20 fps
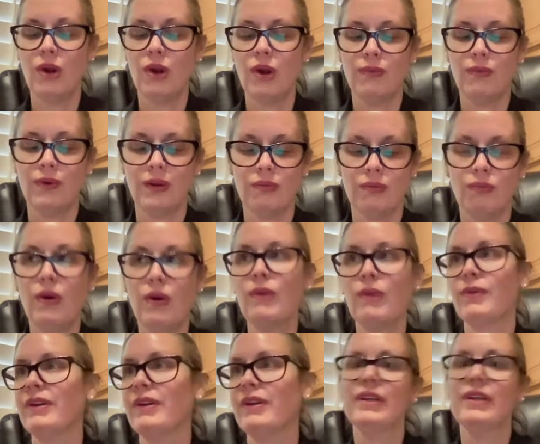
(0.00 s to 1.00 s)

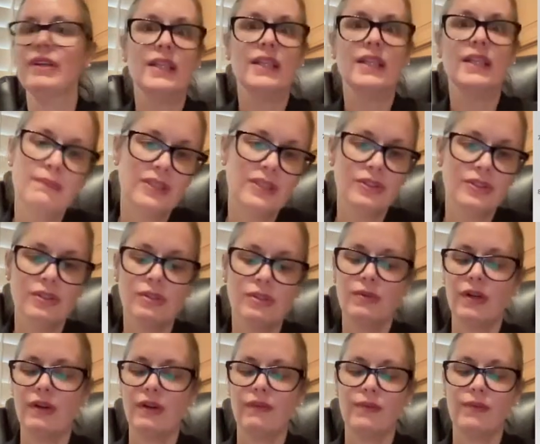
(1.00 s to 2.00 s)
we're even going to measure,
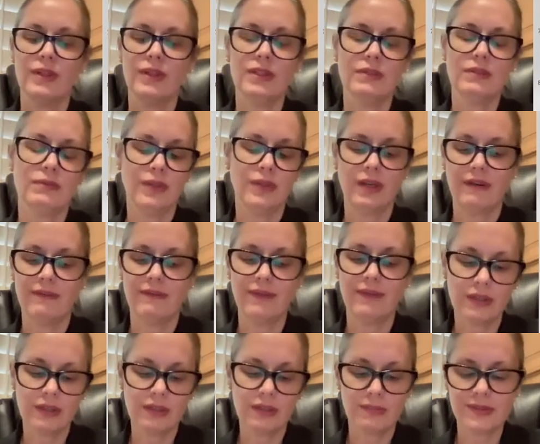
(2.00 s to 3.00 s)
what our
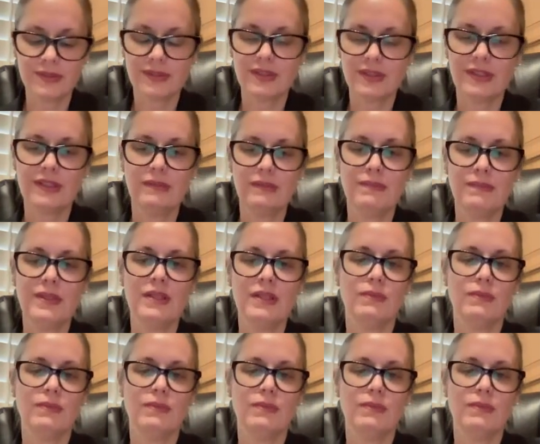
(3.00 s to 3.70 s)
variables are going to be,